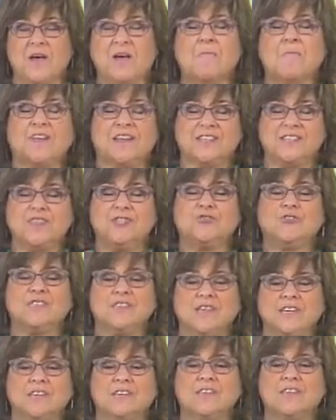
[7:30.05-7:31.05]
But it's
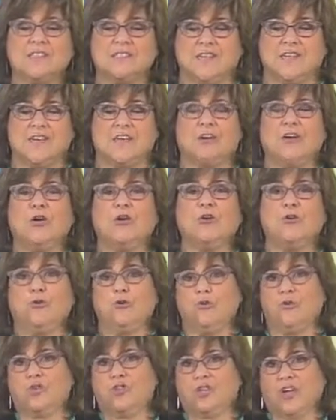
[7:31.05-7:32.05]
interesting to see
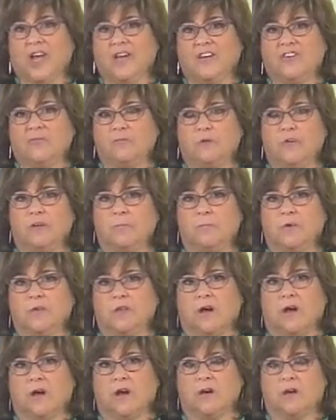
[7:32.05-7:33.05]
who the chain of
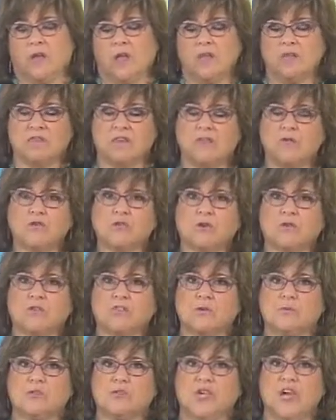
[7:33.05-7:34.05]
people are. Then there's
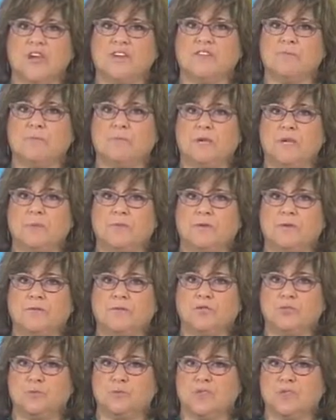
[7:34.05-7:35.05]
also a chain of people
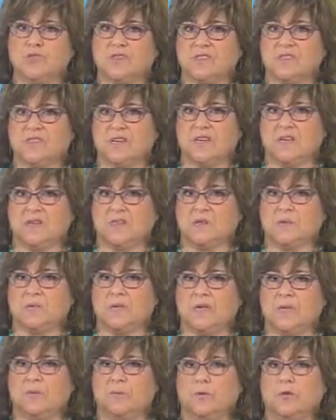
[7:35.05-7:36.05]
to be trustees, the
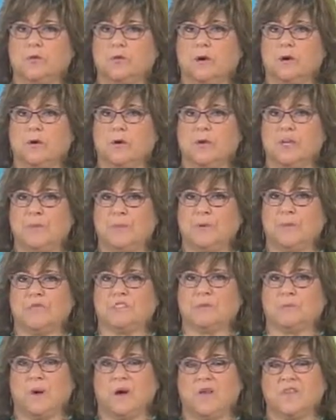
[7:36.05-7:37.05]
people who are going to be
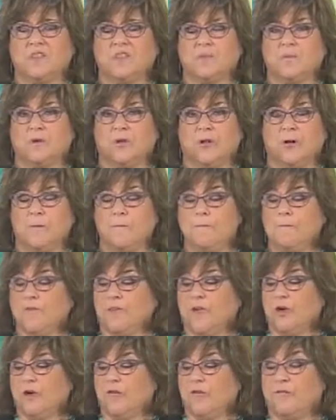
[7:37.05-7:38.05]
responsible
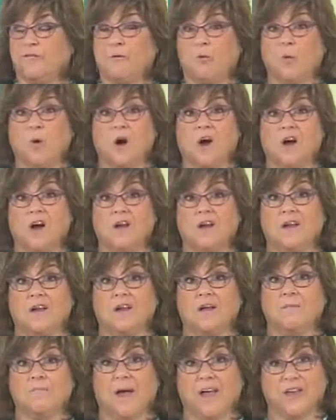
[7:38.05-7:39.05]
for
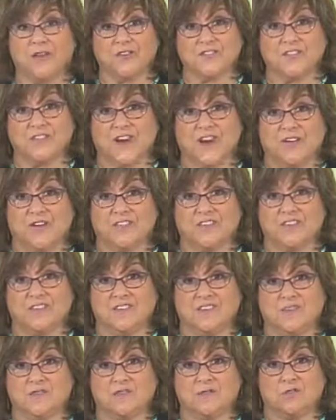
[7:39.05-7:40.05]
Michael's
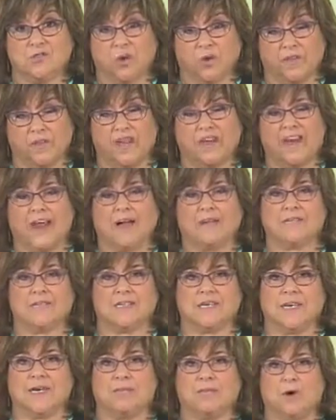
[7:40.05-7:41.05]
inheritance, doling it out
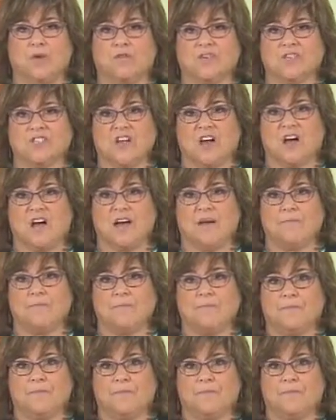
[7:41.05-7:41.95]
to him over time.